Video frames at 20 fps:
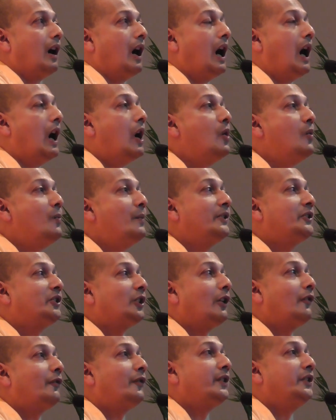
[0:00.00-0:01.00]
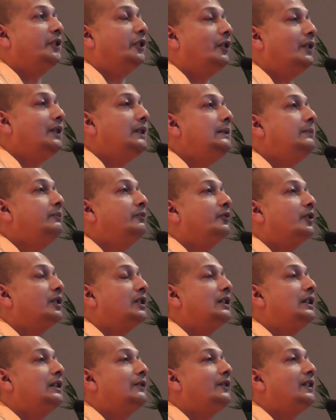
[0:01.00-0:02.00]
how much of a dream
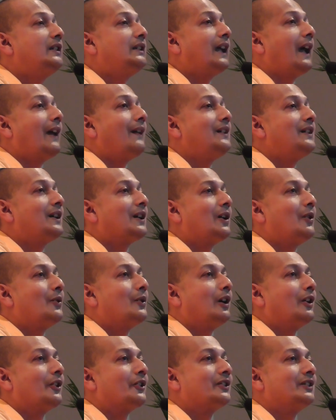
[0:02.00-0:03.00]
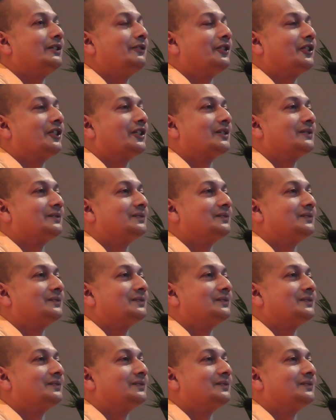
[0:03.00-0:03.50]
world we carry around ourselves.